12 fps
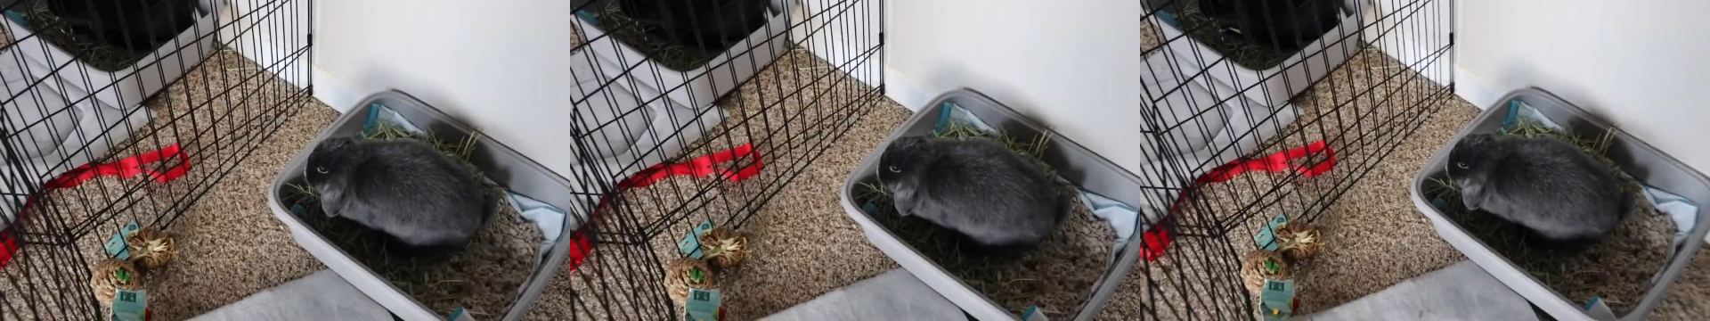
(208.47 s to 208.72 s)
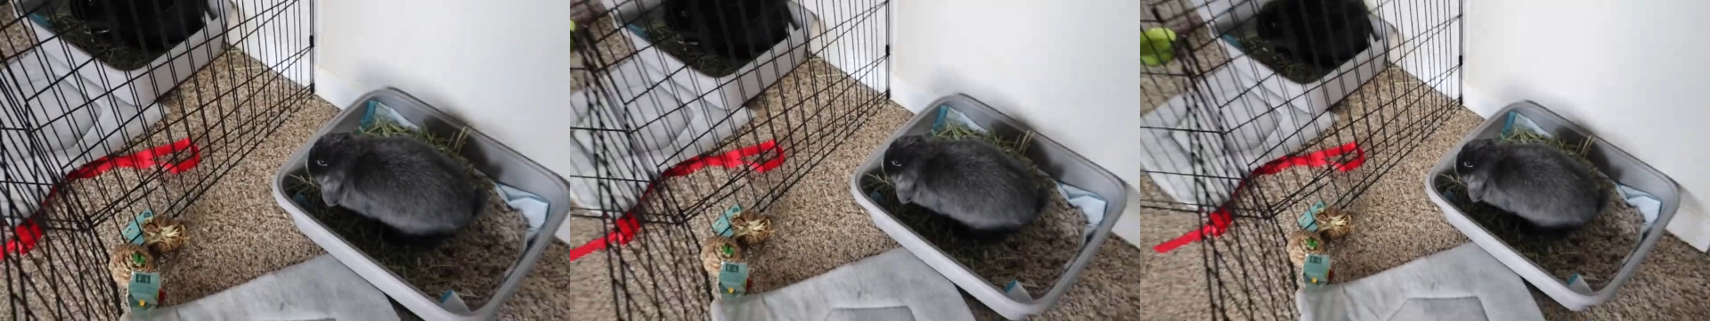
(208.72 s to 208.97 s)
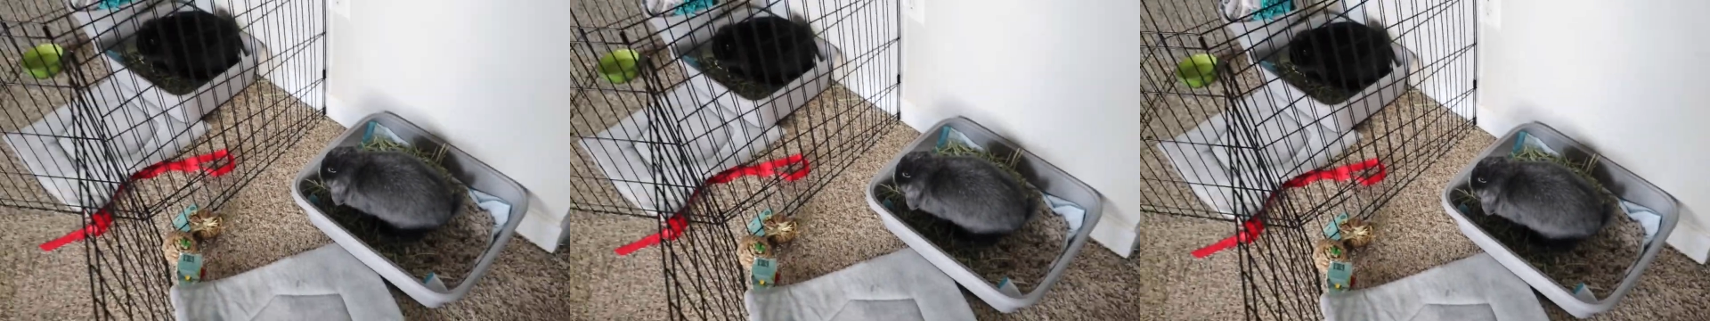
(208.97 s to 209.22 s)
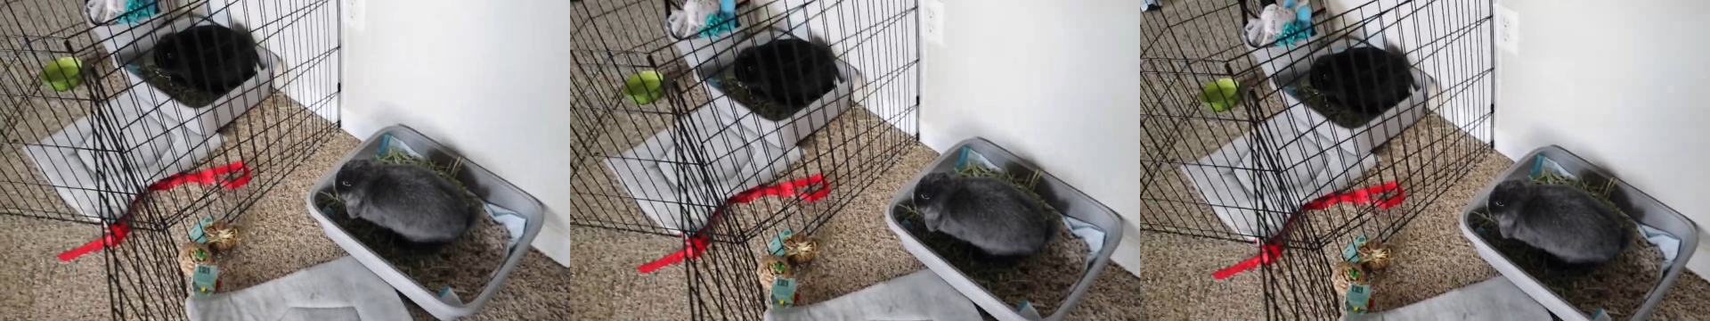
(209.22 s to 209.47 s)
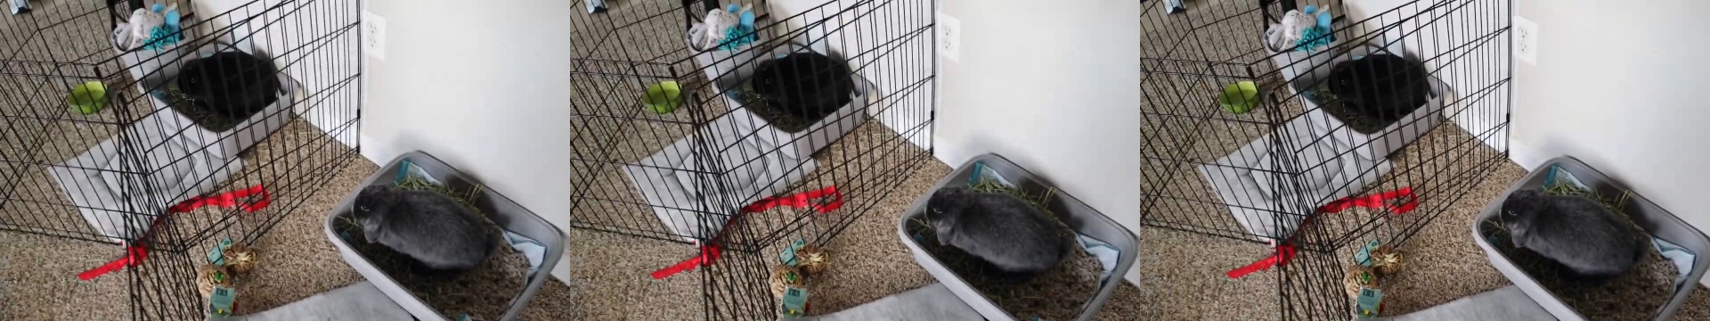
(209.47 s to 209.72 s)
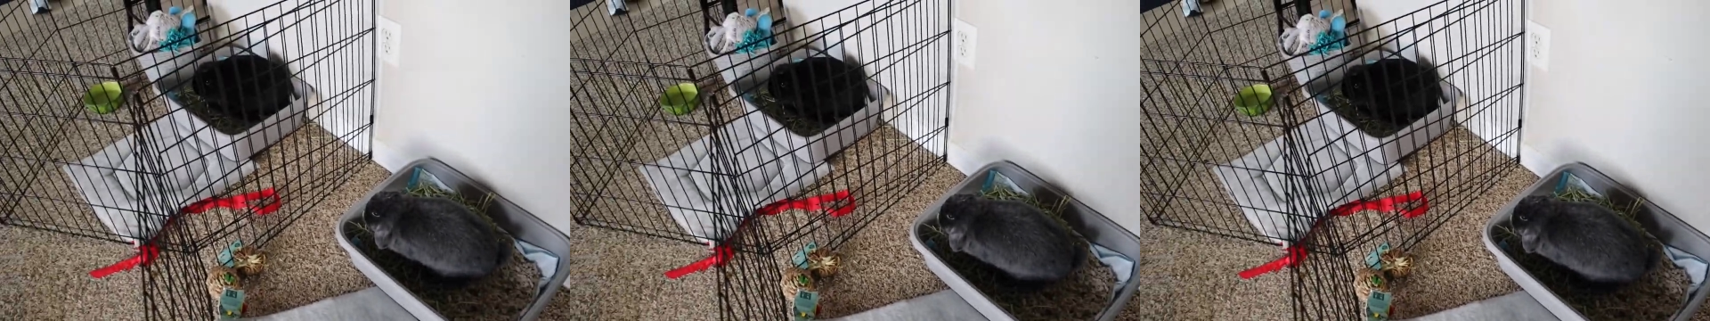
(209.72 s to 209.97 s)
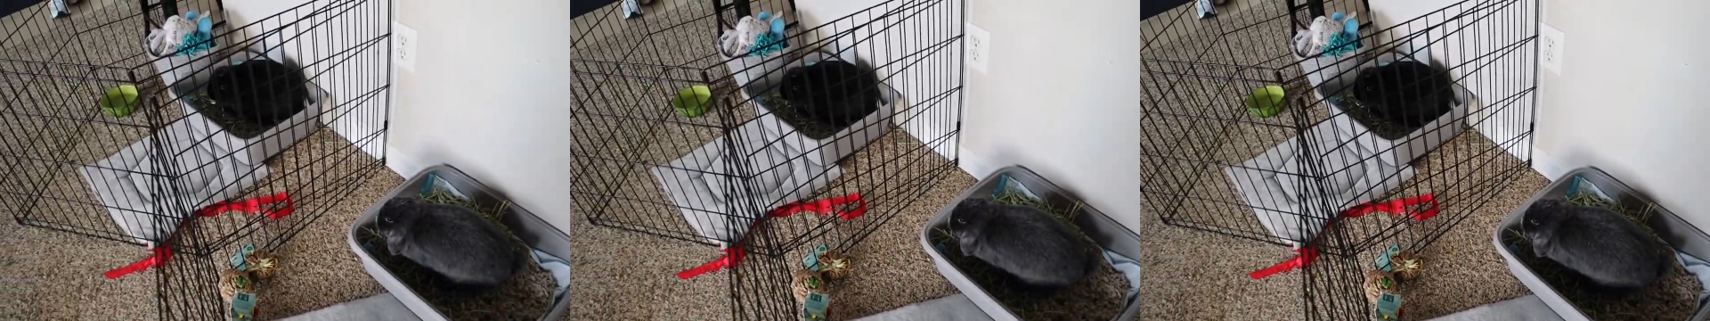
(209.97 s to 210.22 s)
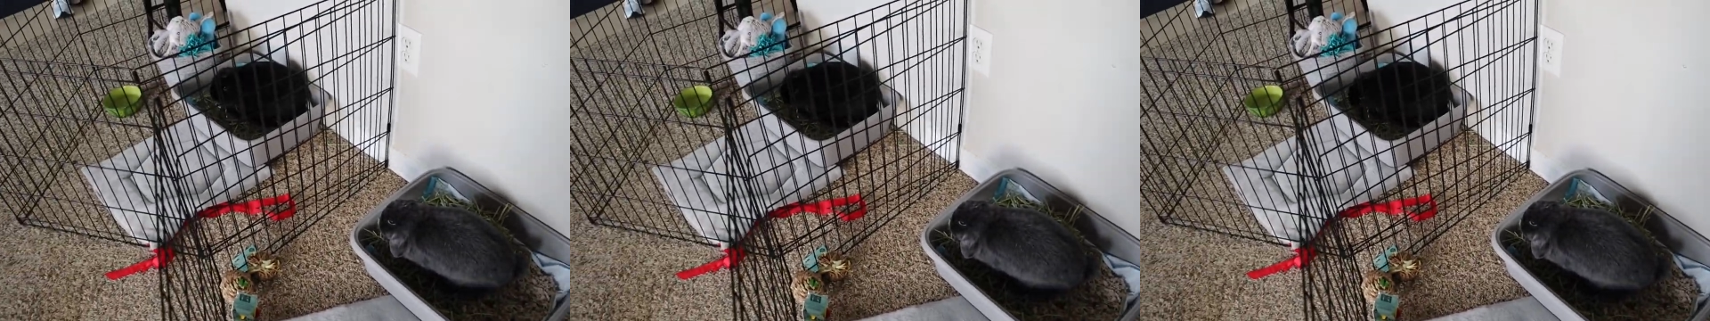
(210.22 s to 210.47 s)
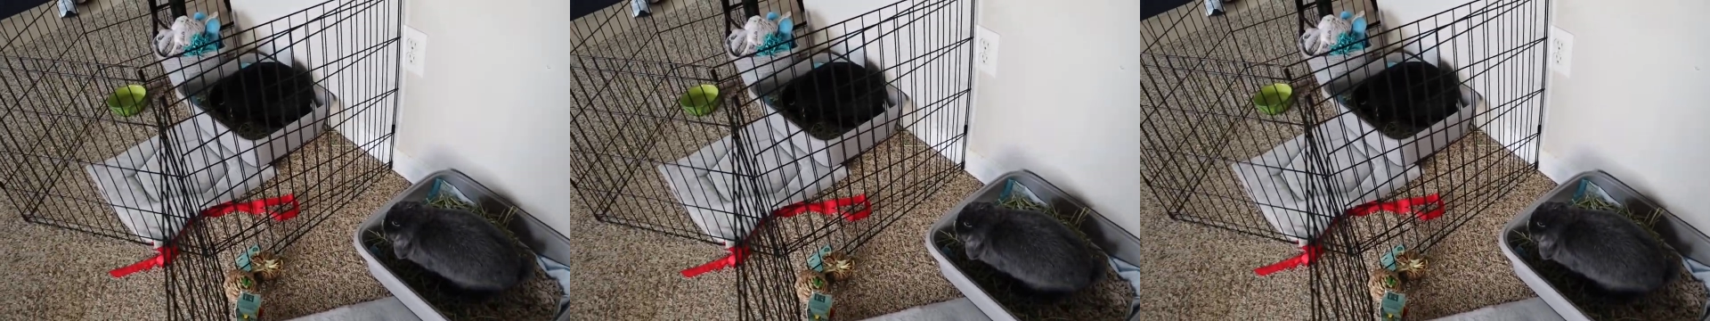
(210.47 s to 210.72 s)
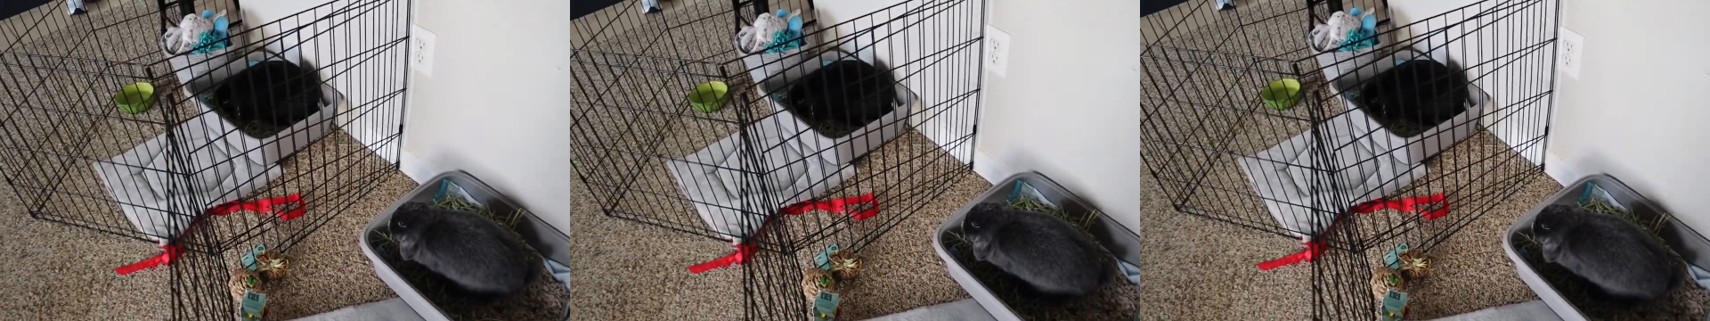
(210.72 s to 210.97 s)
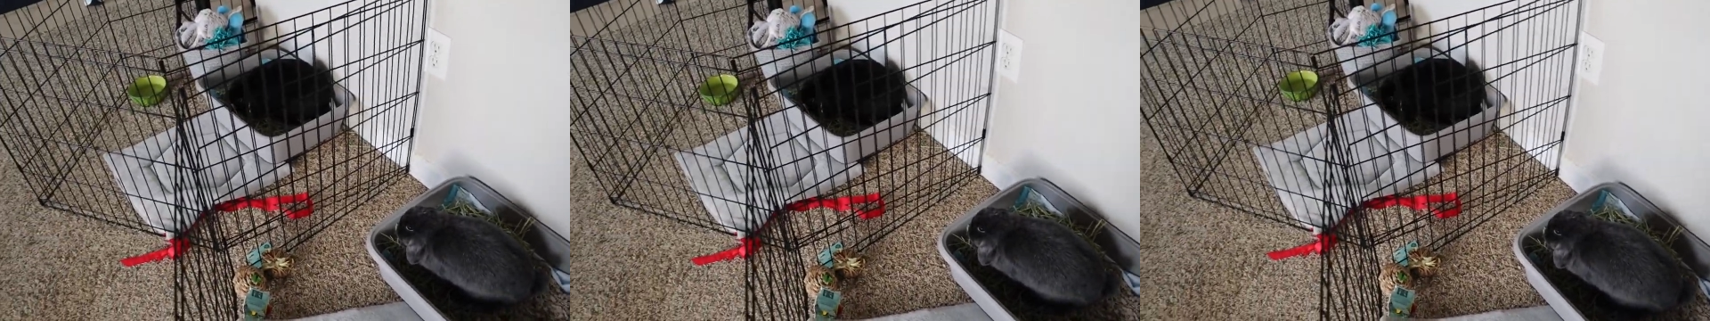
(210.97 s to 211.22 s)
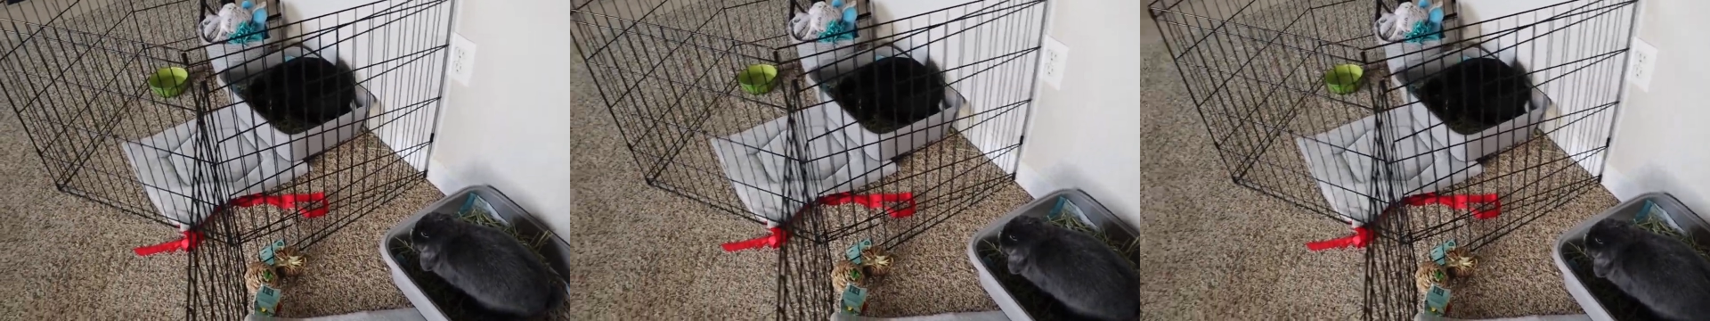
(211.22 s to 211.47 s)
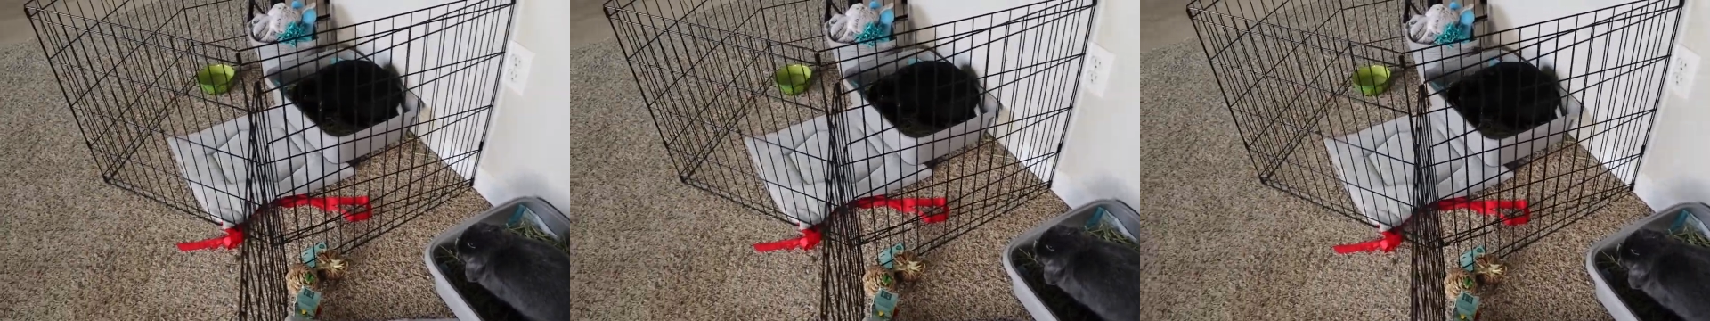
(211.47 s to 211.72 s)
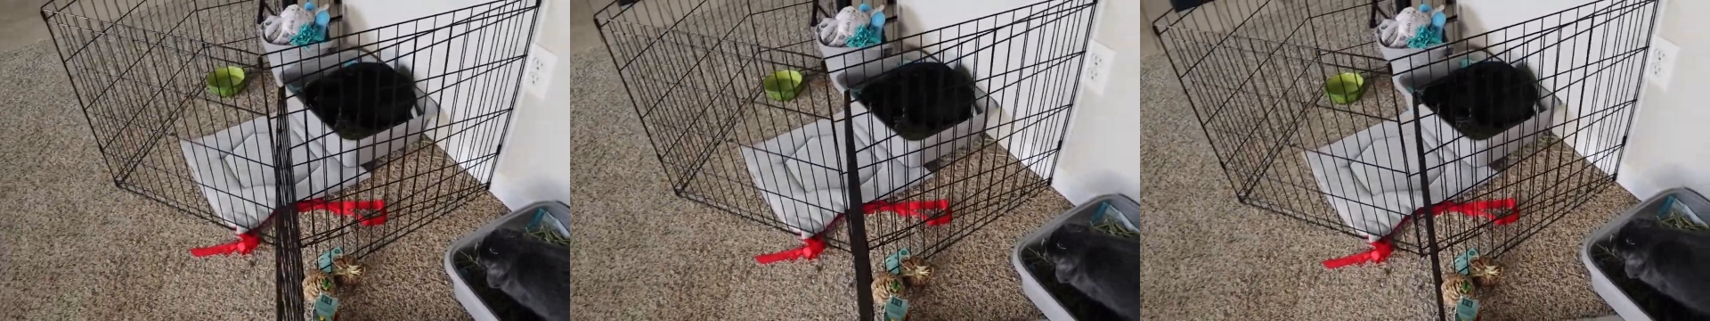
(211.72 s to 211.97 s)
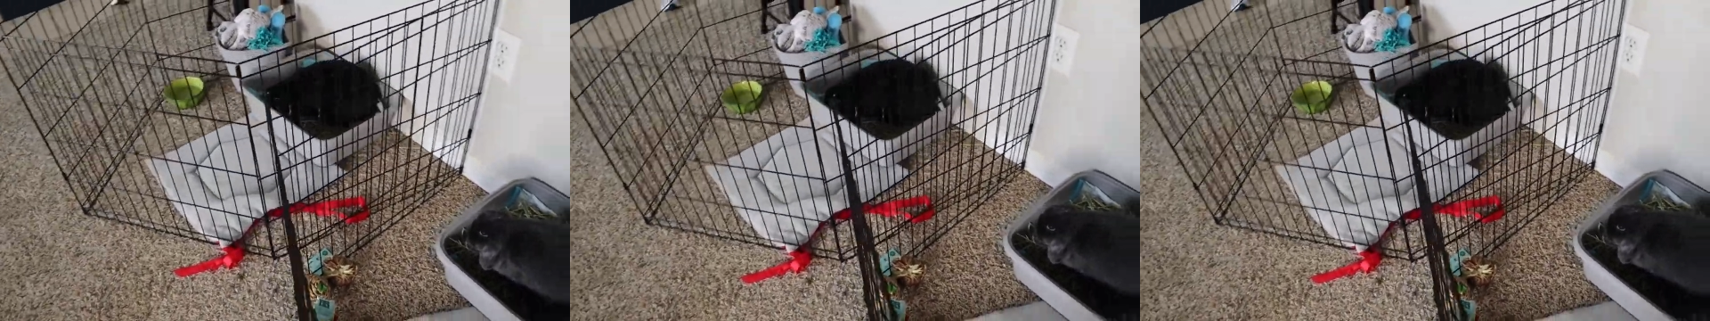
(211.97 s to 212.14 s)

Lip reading: No face is visible, so there are no lips to read.